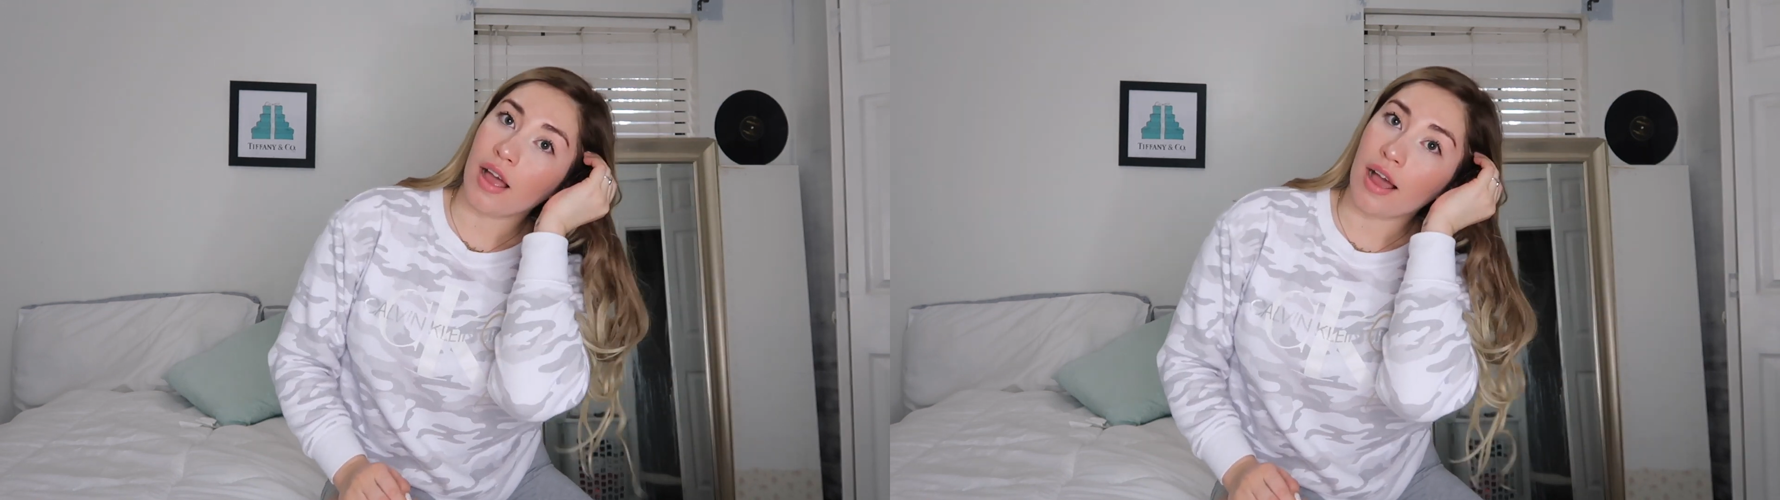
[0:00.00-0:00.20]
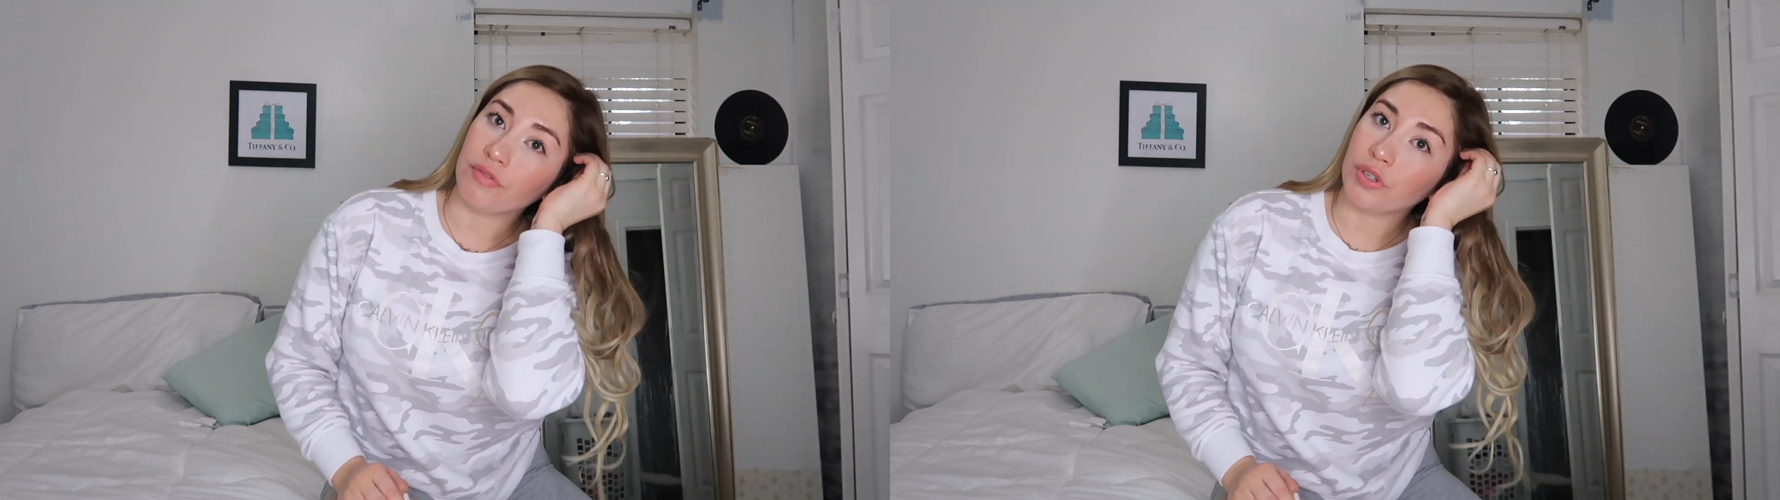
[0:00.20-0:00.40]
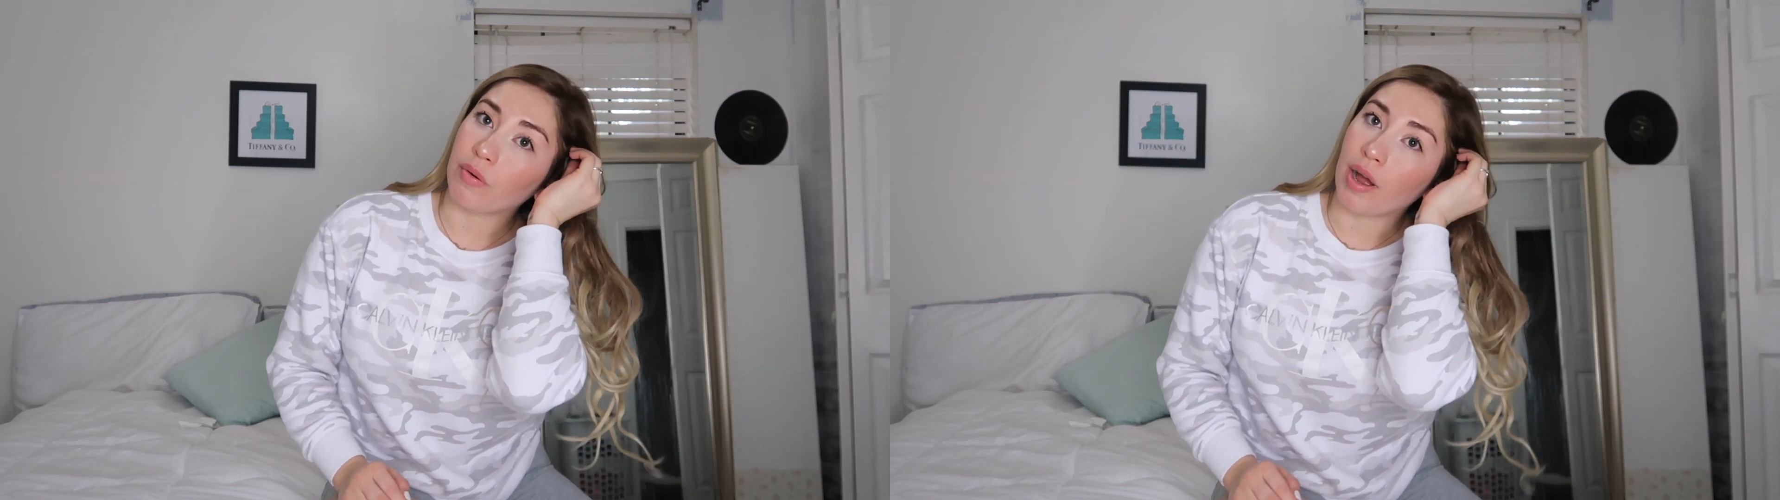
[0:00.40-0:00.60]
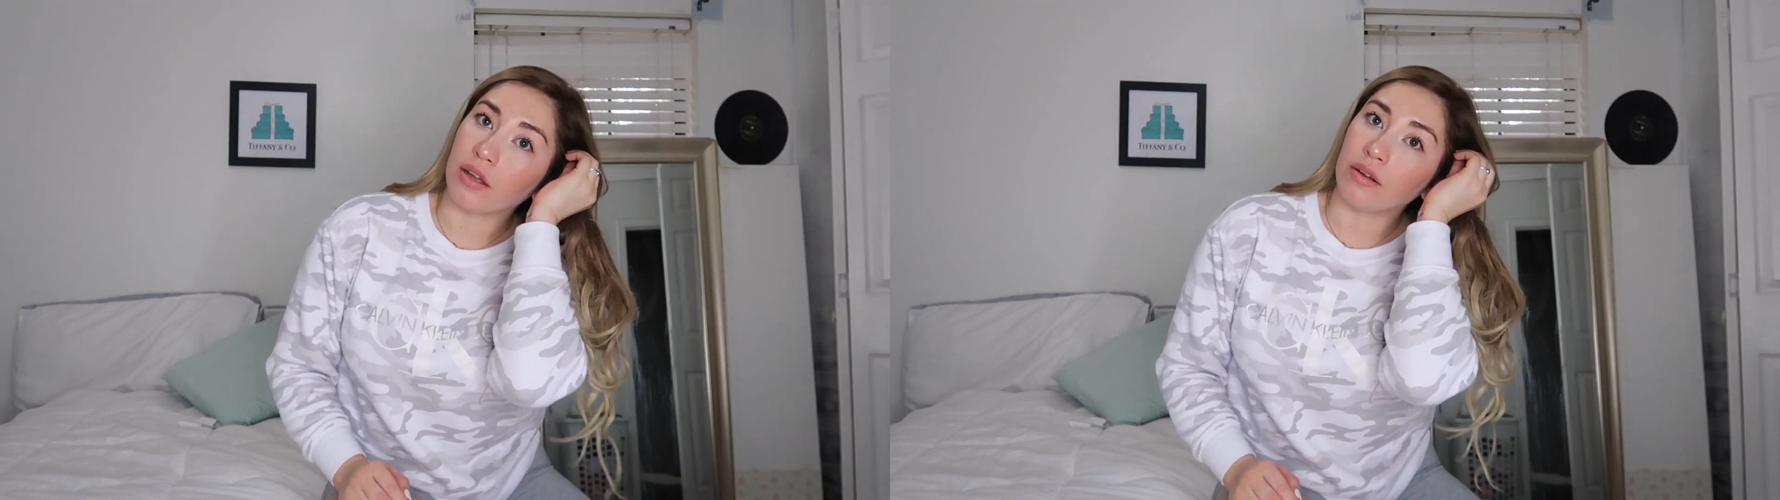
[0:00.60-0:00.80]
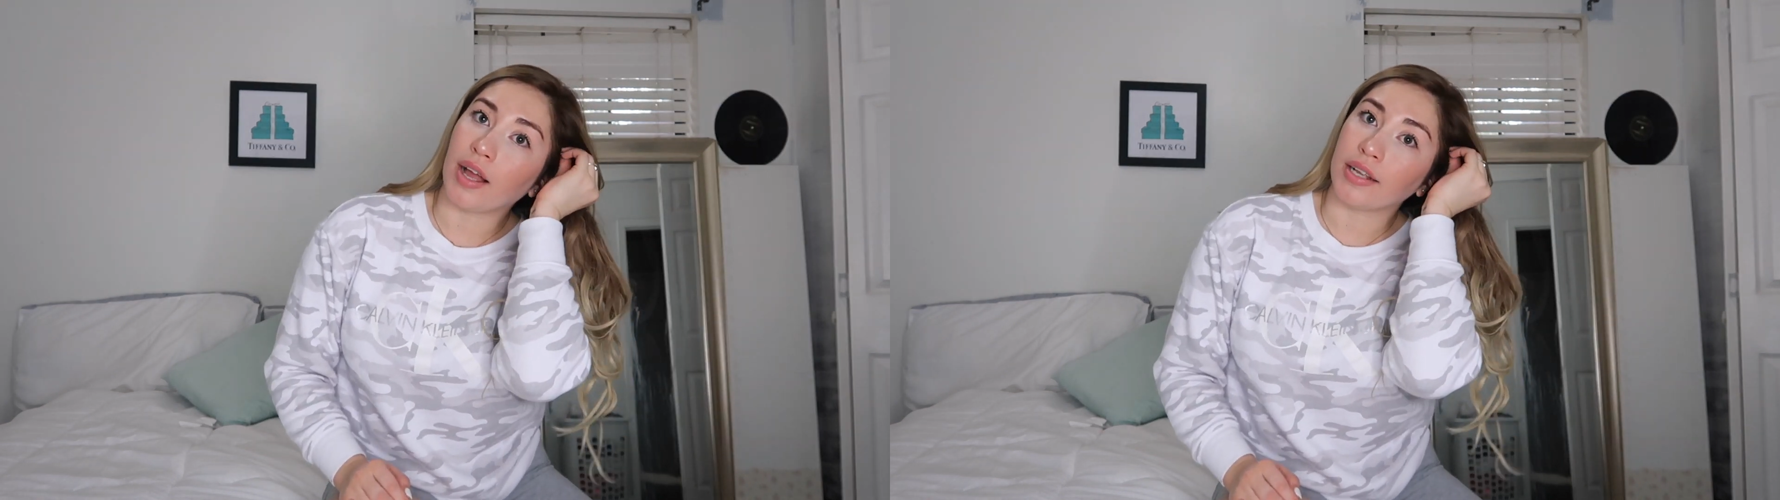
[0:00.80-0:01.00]
after a
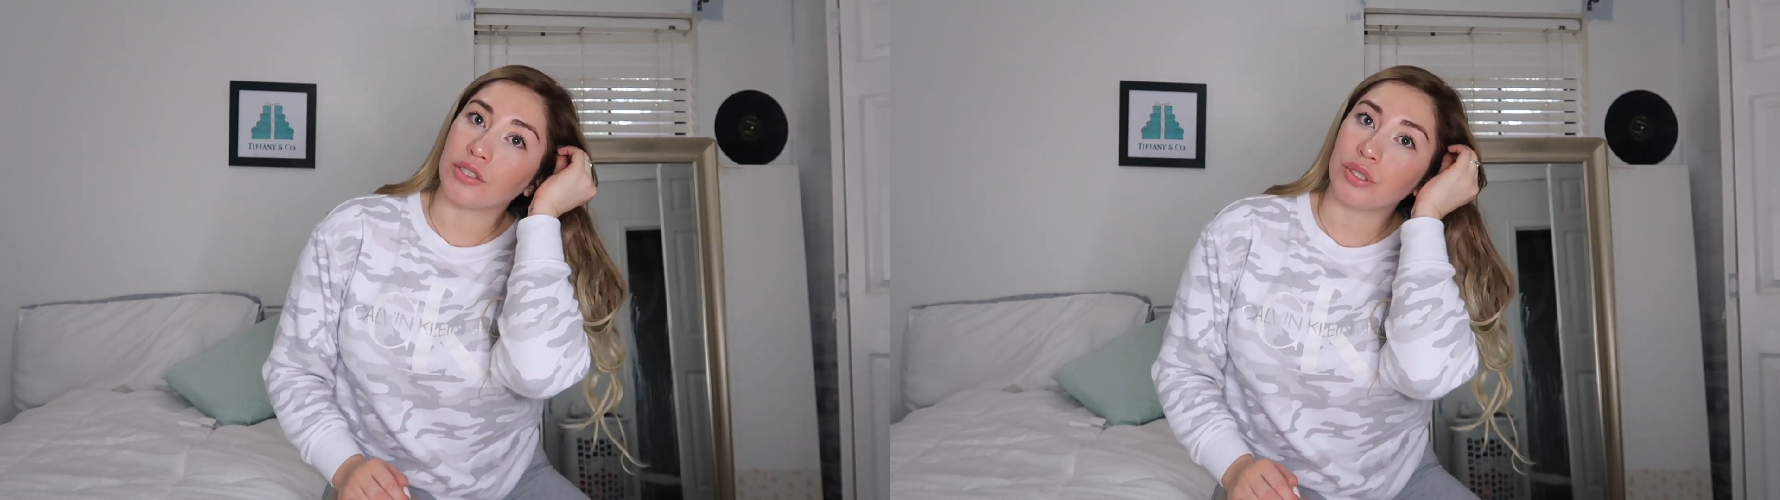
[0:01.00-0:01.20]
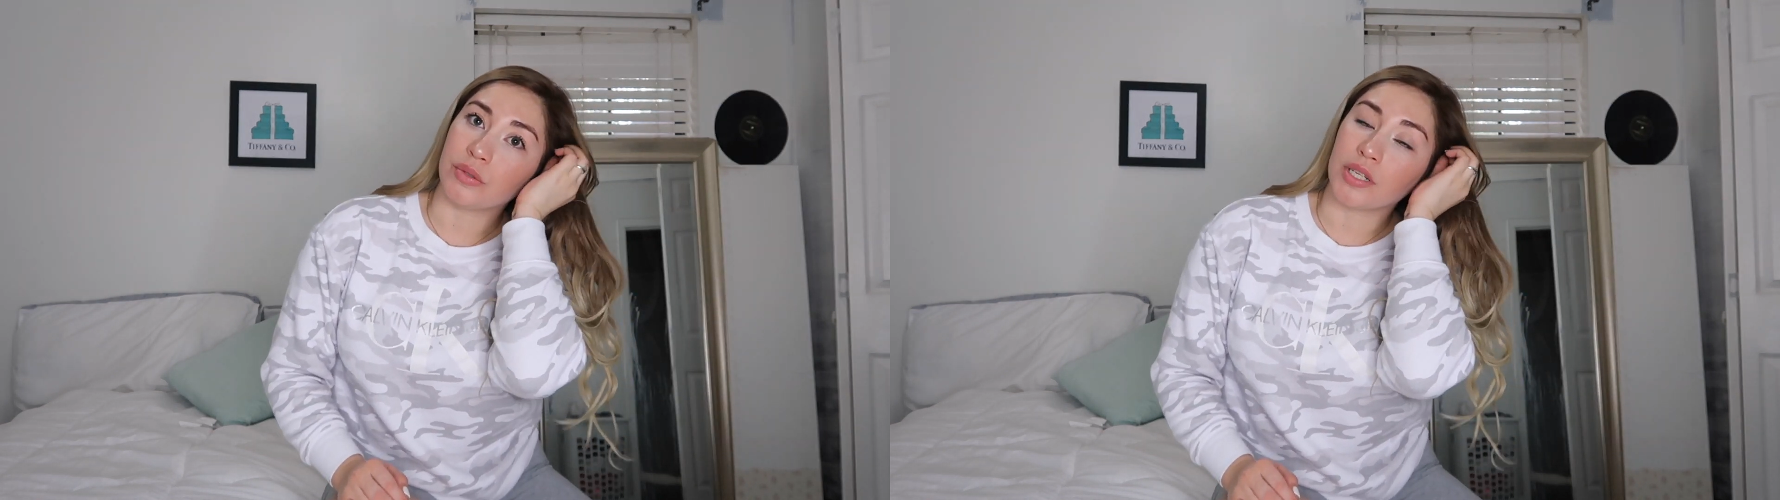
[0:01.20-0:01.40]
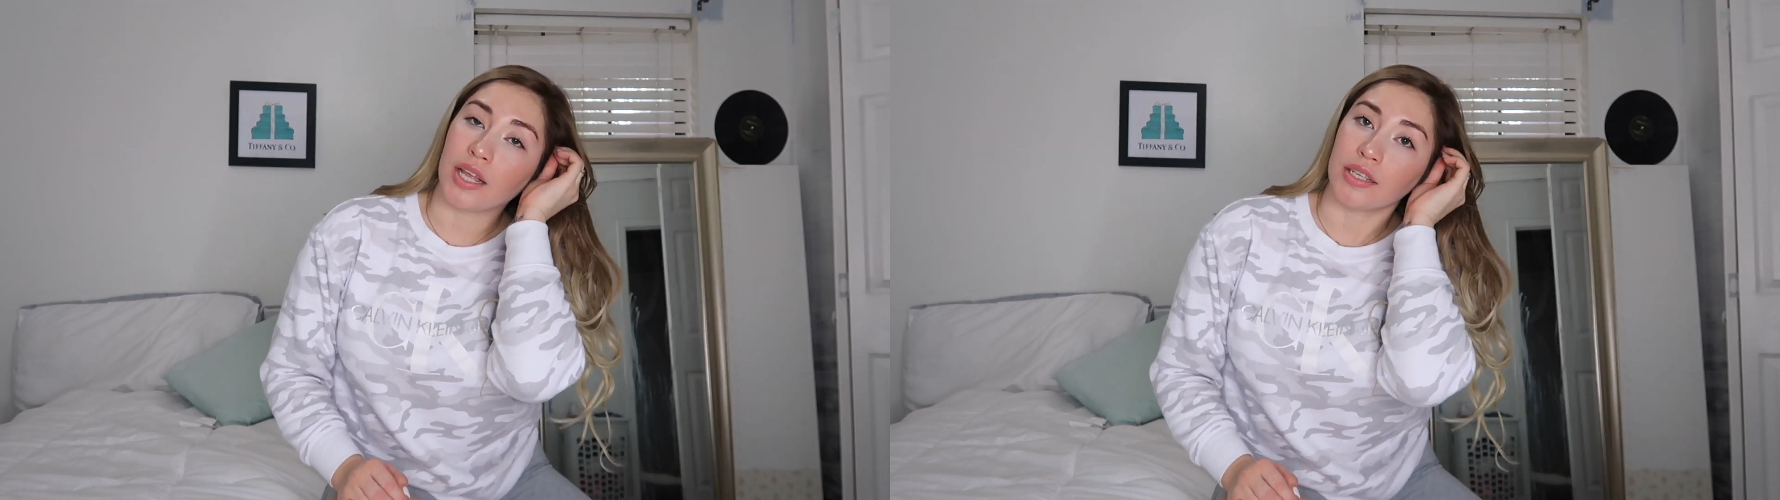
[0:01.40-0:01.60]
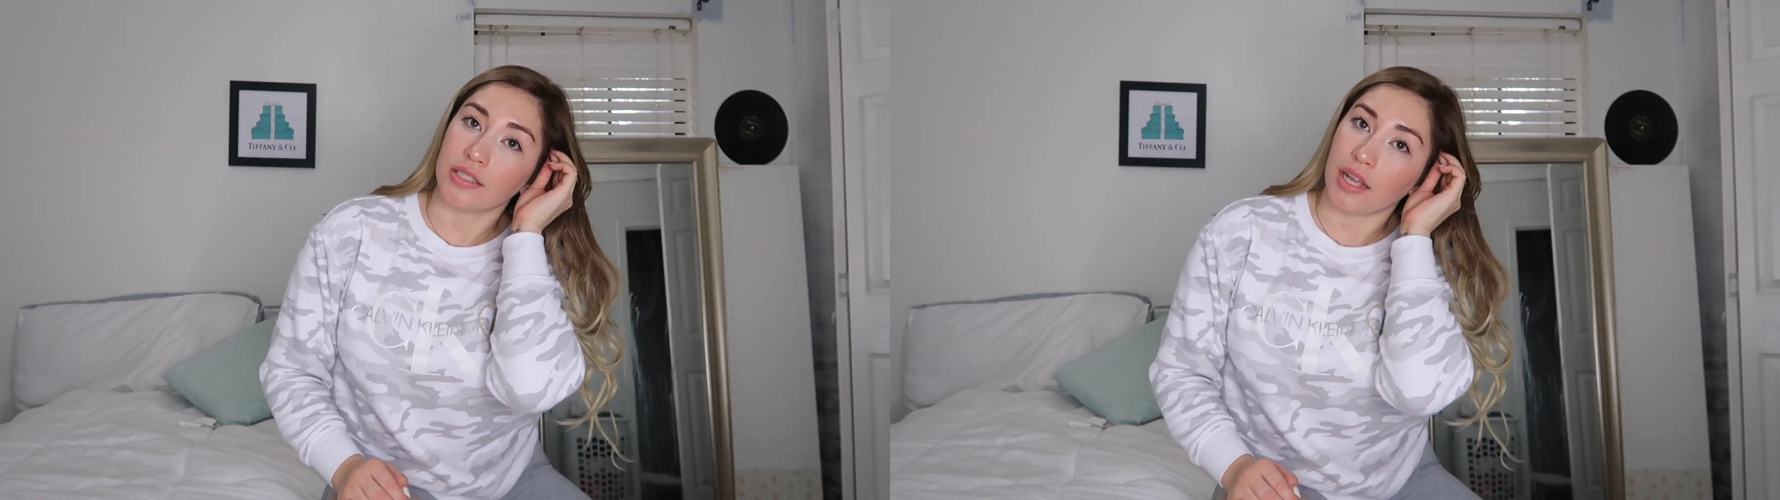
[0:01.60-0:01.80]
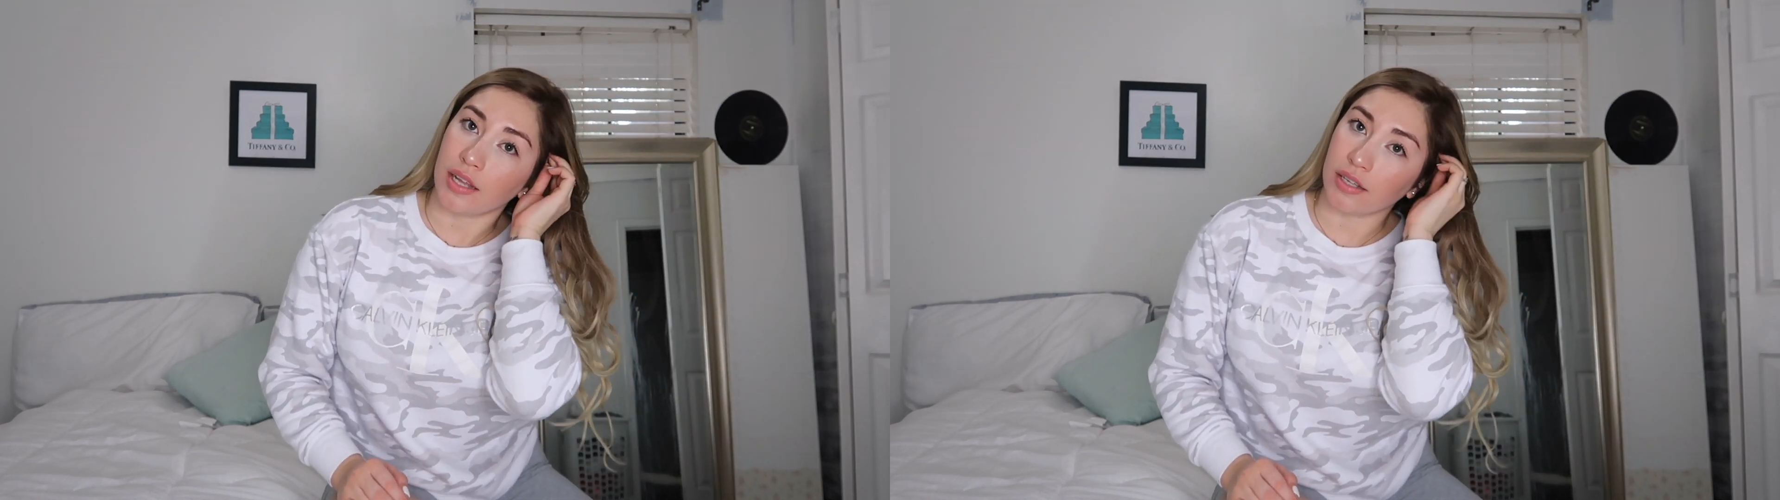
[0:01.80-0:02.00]
while I just
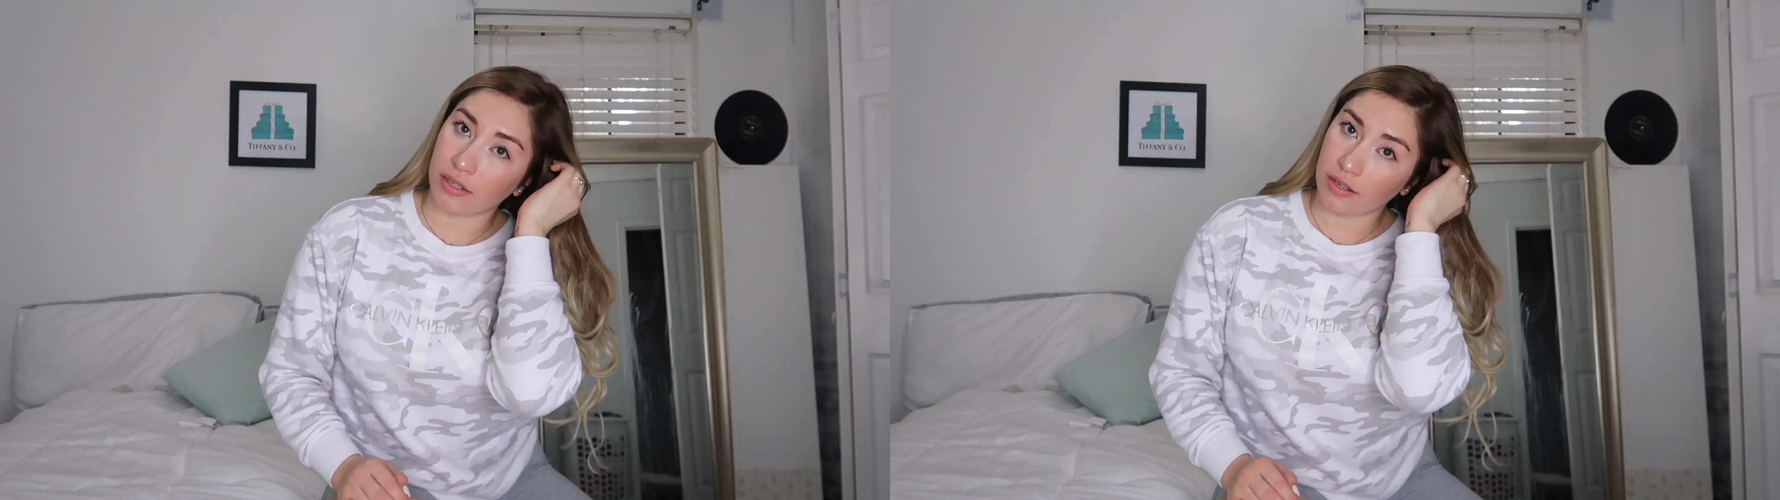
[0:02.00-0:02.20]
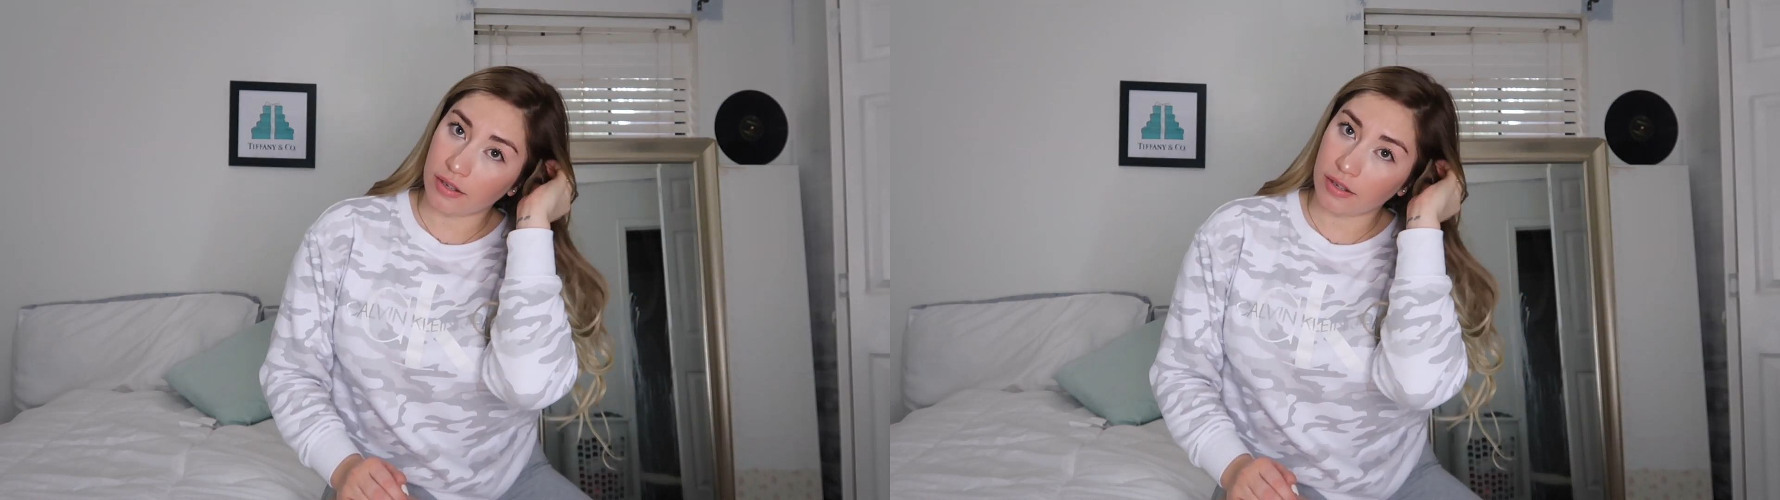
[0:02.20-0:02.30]
realized that